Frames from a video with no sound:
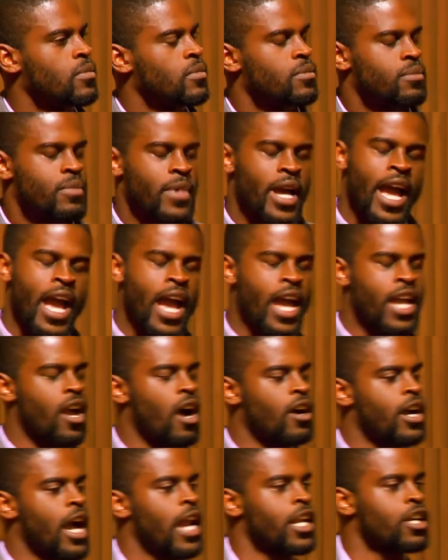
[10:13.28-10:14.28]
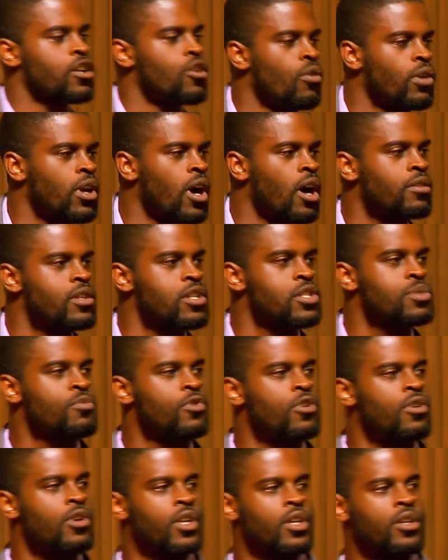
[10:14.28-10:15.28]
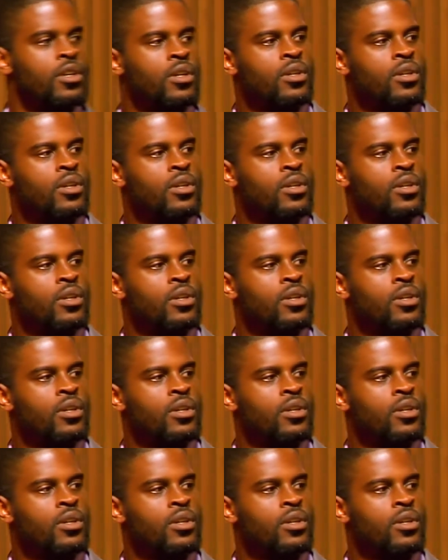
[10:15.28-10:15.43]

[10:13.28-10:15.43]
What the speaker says: Man, y'all got it going on this morning.